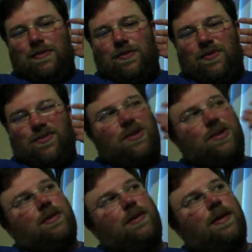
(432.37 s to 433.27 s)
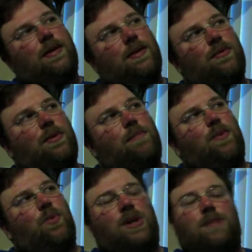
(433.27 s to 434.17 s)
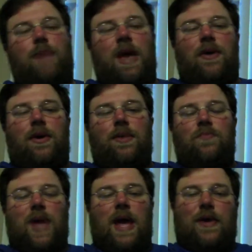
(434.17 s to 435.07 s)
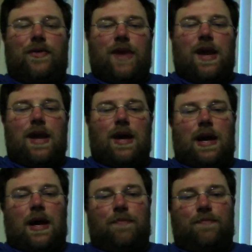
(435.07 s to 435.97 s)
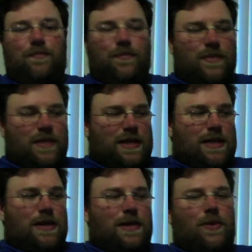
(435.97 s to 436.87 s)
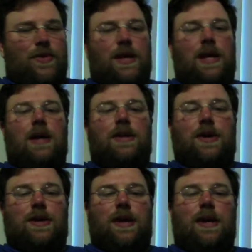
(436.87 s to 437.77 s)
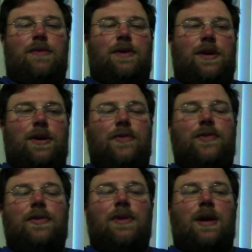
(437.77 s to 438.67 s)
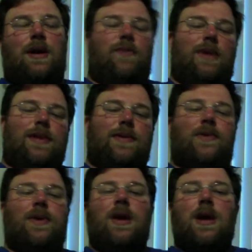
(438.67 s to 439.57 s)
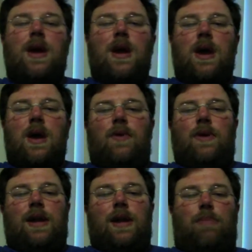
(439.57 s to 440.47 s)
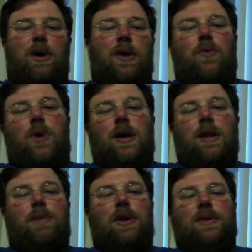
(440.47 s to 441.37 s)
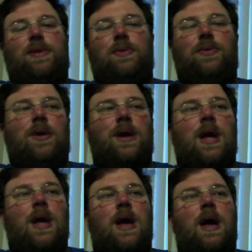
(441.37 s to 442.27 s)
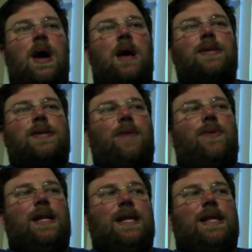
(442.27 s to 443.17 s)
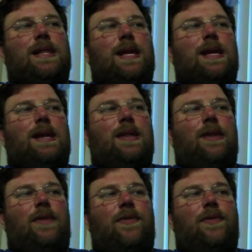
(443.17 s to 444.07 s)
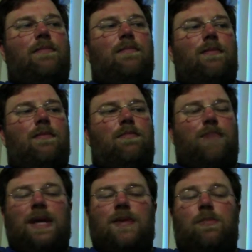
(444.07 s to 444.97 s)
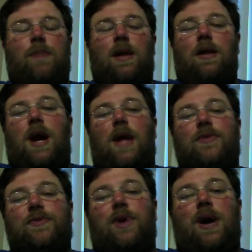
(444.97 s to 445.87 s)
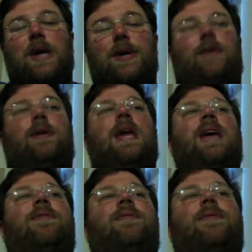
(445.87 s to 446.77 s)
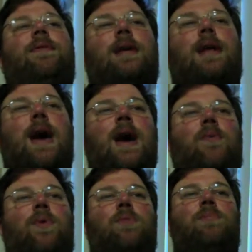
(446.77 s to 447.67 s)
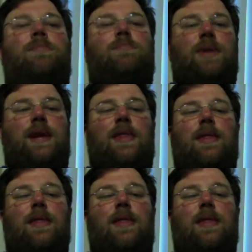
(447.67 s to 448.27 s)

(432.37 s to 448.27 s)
would have worked better as a like they did with the Dark Knight Returns releases, where they did a part 1 and a part 2. Is I really think this piece would be a lot stronger if it had room to breathe.